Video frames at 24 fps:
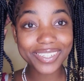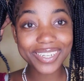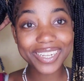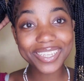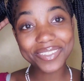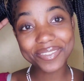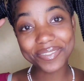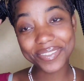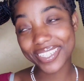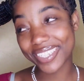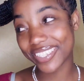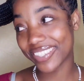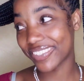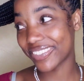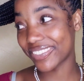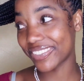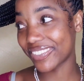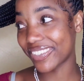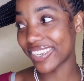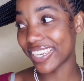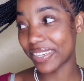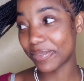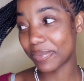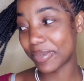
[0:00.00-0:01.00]
today's
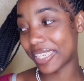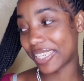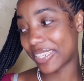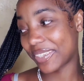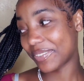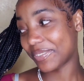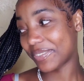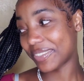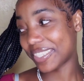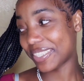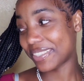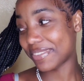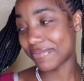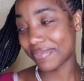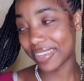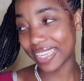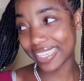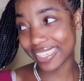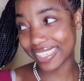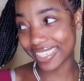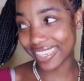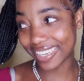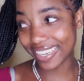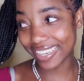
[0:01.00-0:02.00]
video, I'm here with my
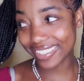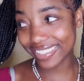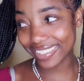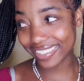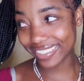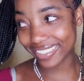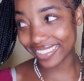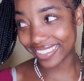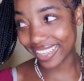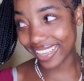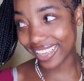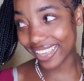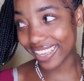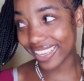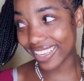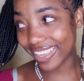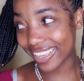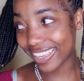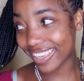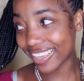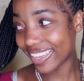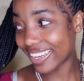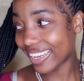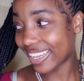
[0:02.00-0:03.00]

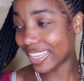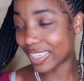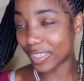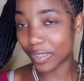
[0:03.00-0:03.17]
cousin.